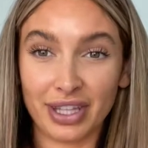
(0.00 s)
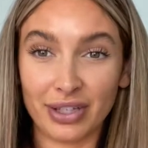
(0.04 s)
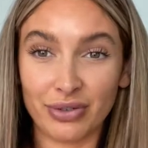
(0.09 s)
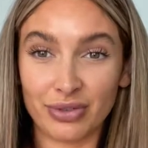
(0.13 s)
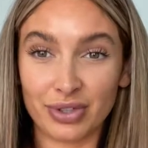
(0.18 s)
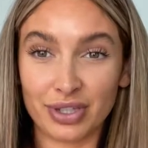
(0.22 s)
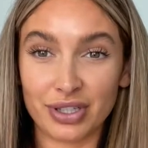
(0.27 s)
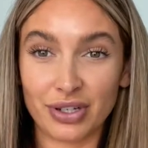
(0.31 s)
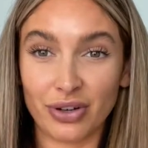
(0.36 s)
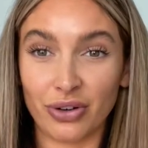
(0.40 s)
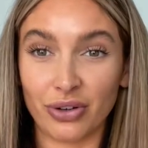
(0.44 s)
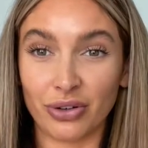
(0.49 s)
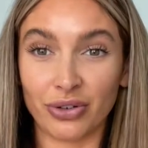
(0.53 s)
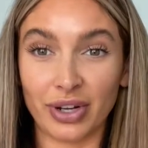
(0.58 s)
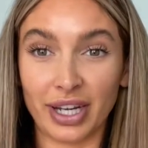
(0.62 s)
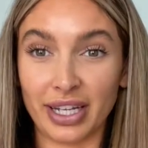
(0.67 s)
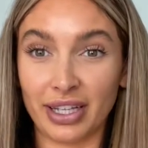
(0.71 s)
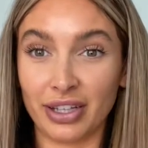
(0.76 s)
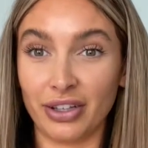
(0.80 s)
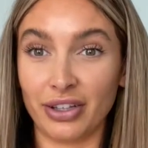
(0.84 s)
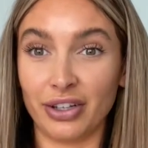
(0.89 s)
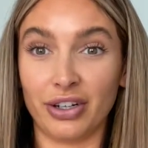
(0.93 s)
was so
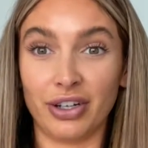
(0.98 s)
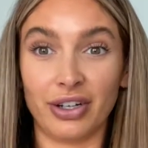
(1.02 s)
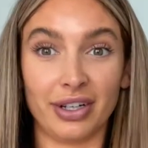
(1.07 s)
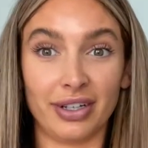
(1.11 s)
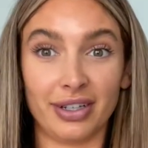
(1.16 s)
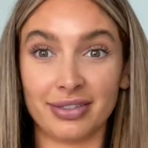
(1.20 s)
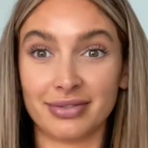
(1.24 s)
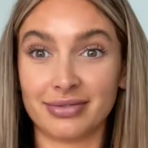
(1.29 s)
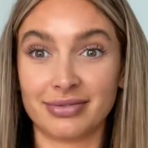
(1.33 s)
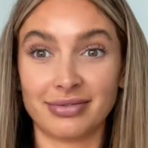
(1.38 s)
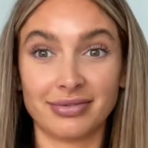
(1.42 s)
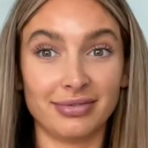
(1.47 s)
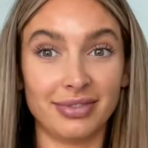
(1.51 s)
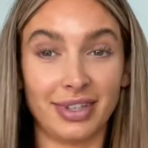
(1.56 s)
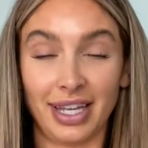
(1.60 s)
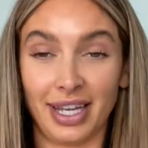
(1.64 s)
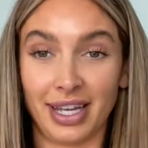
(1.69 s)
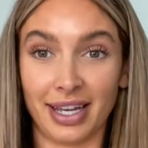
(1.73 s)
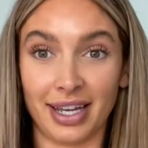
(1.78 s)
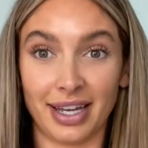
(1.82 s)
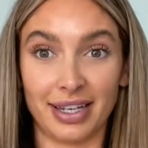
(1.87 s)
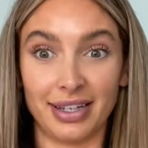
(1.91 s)
irregular
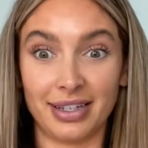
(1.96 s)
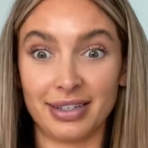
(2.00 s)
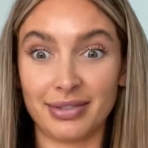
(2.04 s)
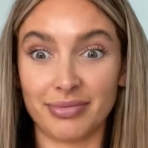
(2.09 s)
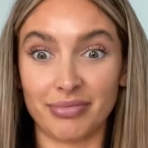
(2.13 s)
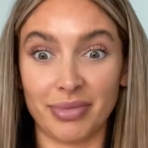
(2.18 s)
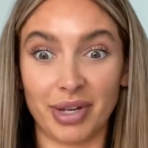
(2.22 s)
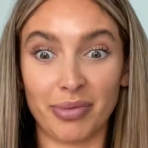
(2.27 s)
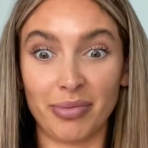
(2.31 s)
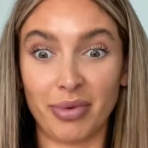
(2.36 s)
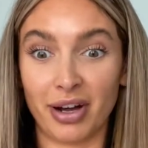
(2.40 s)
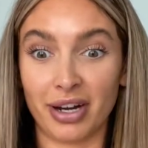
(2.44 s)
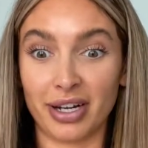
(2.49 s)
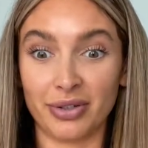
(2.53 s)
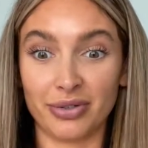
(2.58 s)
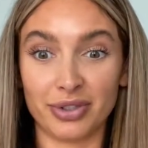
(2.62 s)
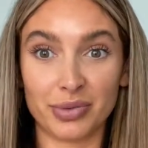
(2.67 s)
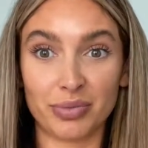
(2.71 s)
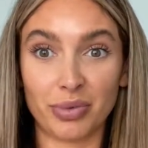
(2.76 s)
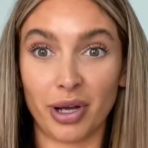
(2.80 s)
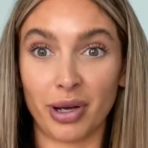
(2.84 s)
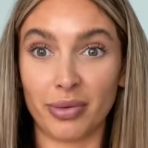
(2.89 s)
and my body
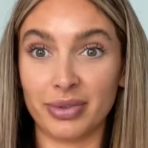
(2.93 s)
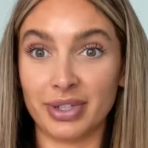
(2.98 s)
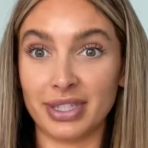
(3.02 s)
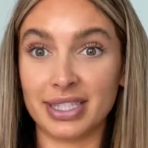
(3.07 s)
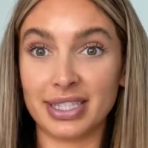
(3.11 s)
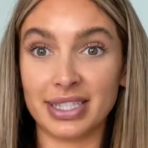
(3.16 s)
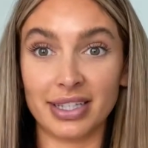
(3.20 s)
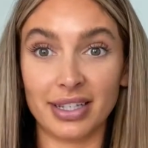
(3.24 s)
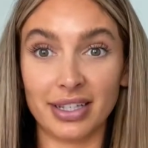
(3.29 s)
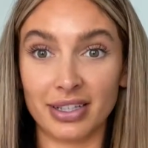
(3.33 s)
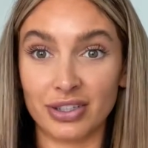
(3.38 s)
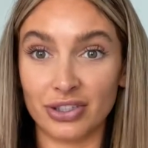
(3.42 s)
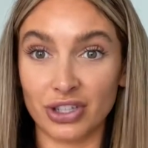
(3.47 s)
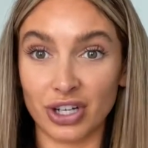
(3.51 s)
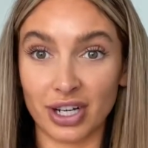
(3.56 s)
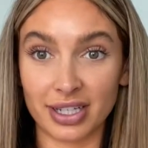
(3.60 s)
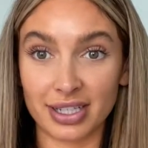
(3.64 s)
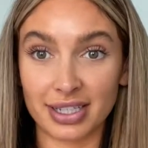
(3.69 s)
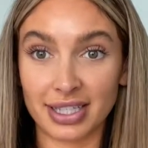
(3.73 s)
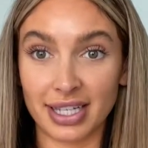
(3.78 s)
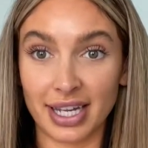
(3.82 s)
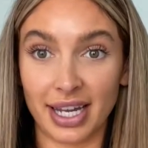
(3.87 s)
was probably still
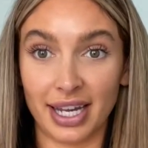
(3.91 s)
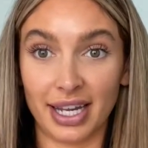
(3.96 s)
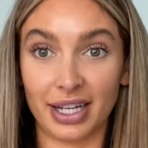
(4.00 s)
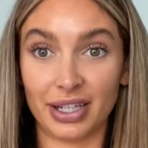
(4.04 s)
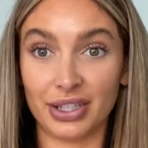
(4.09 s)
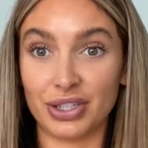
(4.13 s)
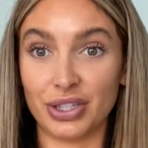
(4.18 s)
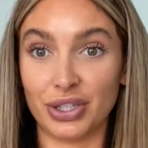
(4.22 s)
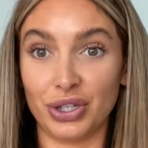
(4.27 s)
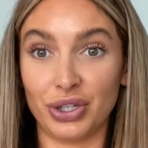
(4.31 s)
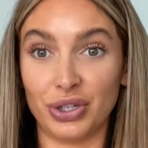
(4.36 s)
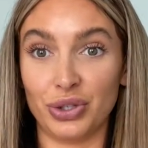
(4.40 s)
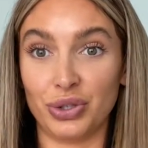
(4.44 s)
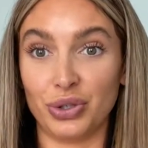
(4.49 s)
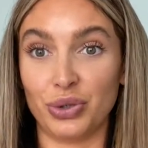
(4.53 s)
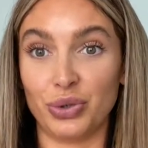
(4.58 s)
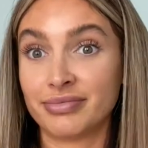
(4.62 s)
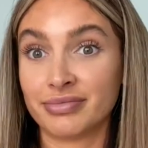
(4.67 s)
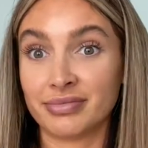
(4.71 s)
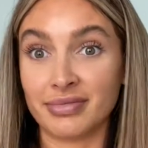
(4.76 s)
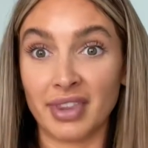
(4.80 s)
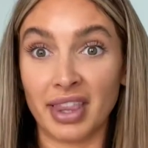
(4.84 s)
adjusting
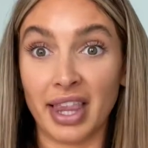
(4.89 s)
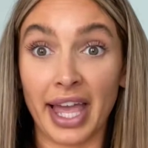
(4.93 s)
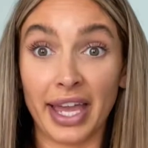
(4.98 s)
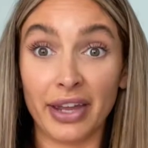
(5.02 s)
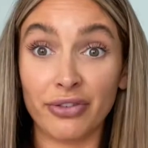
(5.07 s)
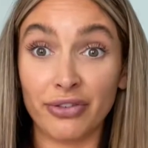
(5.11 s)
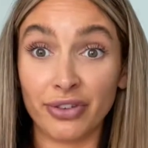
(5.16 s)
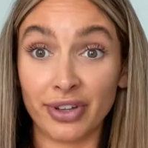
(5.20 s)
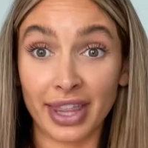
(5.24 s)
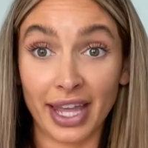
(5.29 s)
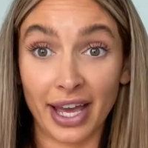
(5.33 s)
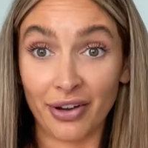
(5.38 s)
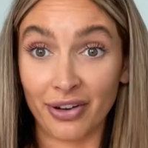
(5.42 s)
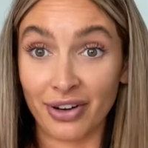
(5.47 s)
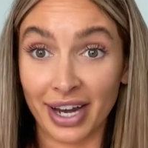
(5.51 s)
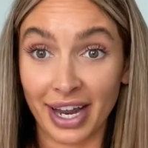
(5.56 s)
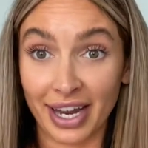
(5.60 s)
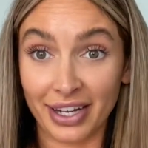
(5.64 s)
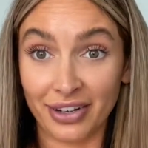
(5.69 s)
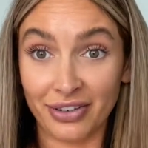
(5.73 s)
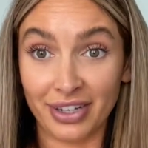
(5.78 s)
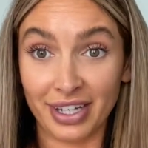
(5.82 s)
to life without an
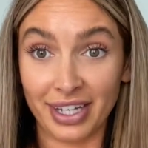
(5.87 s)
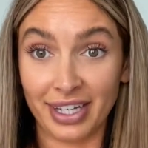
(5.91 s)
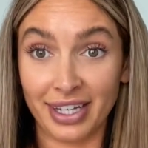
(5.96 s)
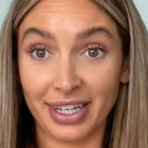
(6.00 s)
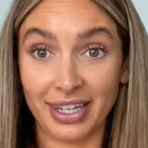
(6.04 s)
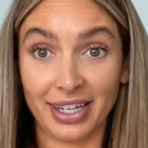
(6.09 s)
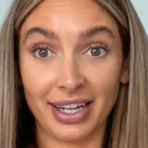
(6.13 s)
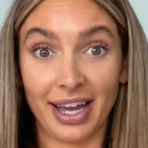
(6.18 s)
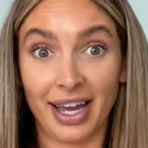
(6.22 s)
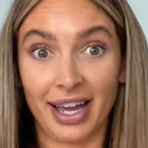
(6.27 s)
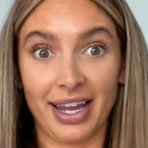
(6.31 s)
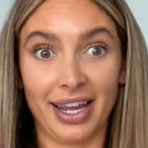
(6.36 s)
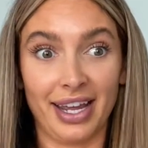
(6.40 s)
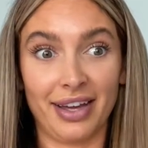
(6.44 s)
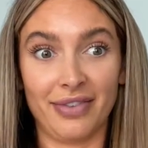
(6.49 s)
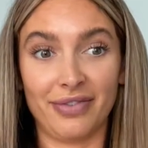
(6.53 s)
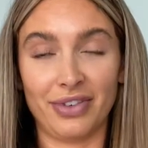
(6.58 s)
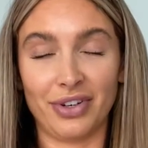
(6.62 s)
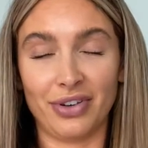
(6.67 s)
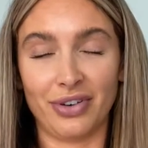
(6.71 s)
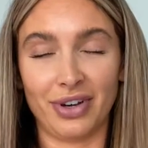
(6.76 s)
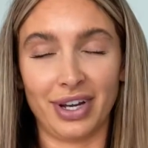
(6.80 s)
IUD. I have
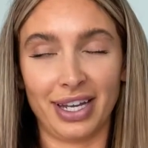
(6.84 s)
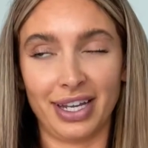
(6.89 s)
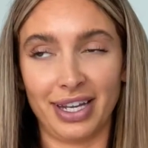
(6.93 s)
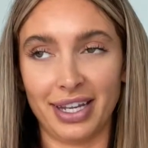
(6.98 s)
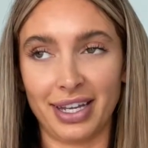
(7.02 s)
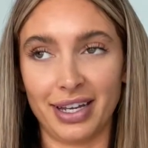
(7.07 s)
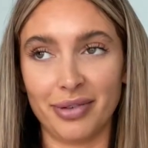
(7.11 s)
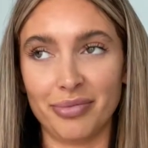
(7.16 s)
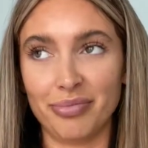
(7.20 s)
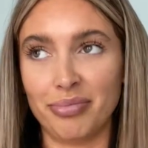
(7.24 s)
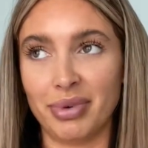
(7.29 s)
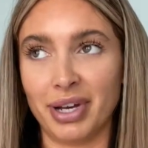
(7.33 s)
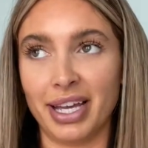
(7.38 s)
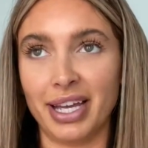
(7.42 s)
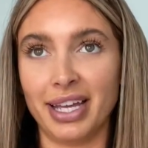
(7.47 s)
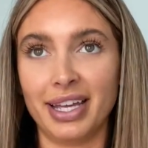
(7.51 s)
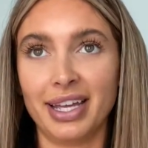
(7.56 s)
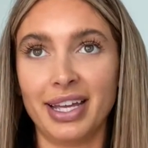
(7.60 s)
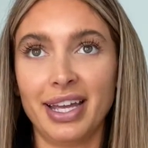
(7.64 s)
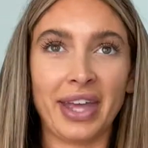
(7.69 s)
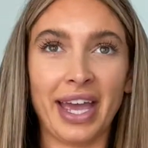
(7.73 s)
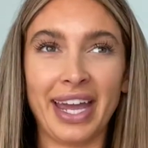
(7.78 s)
no idea, but
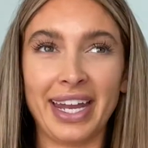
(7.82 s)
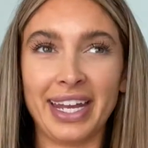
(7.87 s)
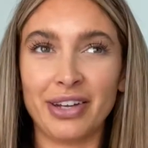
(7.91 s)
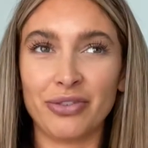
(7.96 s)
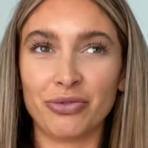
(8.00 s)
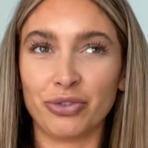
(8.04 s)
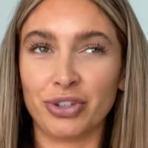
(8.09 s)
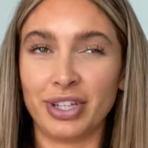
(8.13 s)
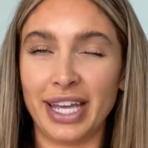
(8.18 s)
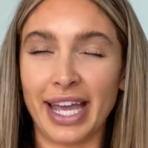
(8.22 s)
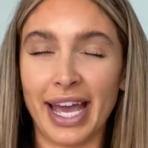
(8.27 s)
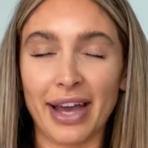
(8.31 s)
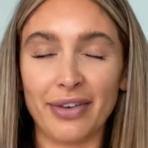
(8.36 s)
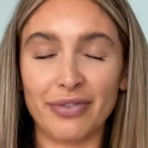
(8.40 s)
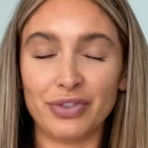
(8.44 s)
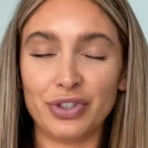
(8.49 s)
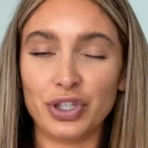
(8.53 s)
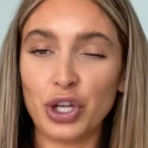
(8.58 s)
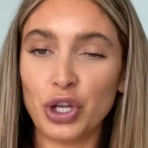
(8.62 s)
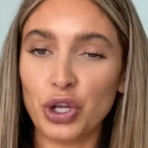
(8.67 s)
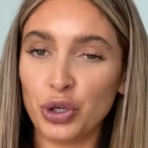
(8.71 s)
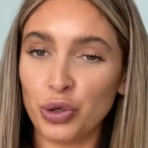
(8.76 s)
I didn't really have
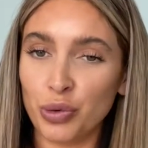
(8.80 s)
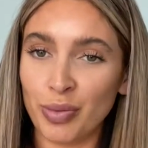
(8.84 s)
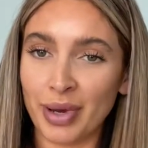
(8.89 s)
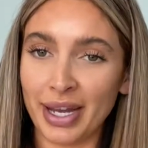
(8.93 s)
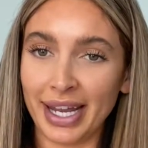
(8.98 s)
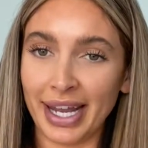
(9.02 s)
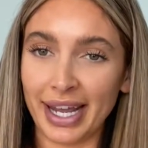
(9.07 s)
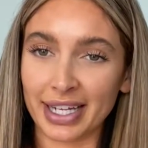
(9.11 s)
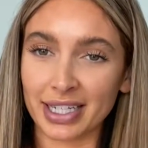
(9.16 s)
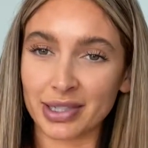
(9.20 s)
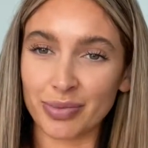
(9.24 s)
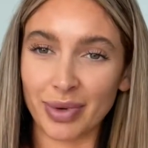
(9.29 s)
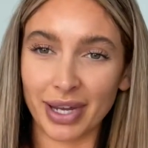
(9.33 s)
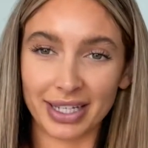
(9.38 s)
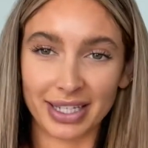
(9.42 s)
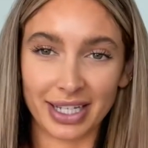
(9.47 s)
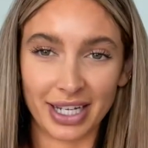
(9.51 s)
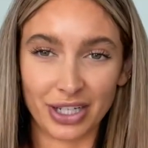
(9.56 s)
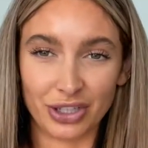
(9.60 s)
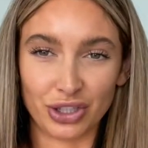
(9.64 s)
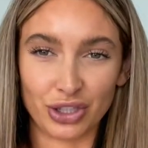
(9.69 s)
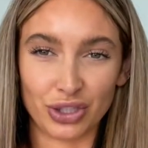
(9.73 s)
too many
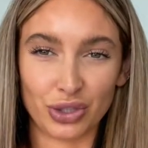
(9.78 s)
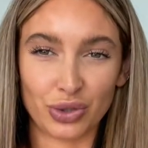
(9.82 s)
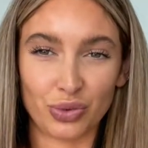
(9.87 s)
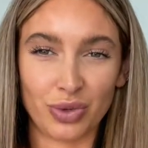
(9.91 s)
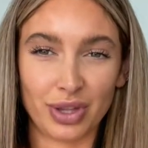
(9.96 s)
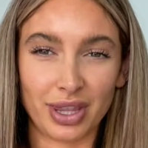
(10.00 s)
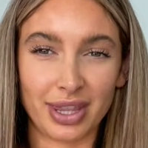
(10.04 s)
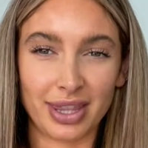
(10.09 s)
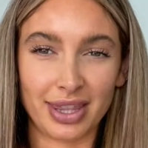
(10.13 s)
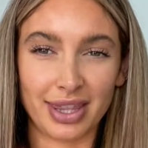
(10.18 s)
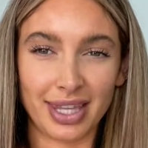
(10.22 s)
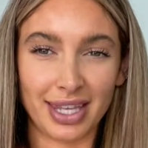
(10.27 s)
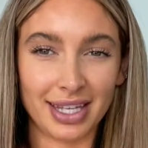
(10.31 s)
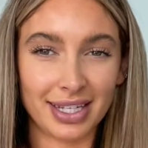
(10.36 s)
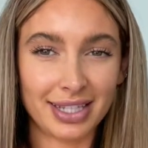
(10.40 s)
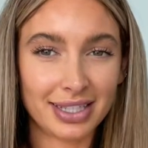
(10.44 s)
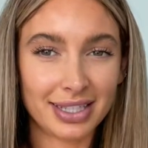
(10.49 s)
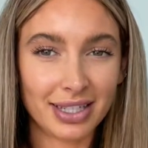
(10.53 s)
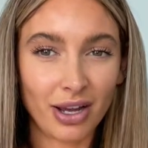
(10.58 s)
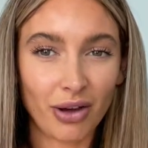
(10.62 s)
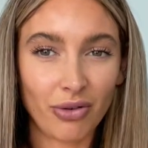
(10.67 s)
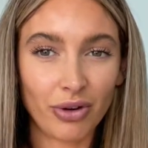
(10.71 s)
expectations with
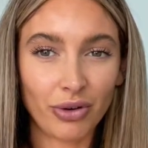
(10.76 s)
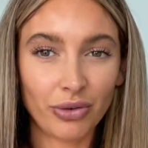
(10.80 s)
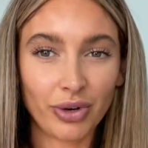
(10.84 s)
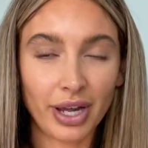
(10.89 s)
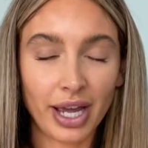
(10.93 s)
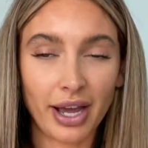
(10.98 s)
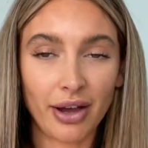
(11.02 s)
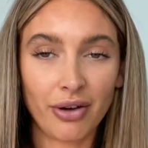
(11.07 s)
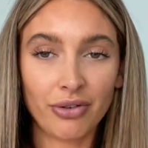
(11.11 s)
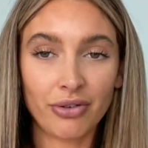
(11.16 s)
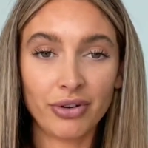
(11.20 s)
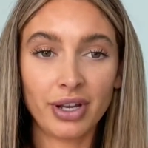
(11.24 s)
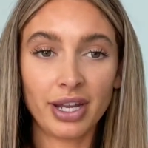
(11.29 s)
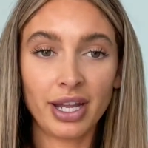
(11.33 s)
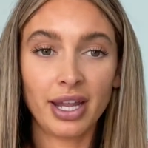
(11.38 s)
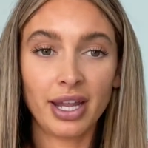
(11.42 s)
this go around.